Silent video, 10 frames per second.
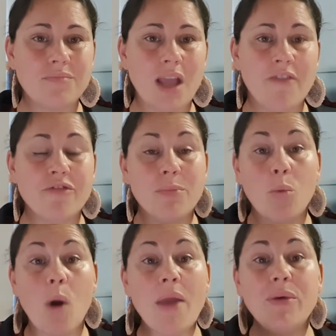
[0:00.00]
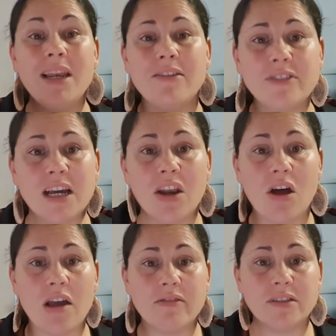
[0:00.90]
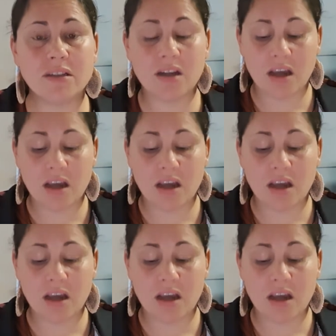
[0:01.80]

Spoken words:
and from the way we lived our lives.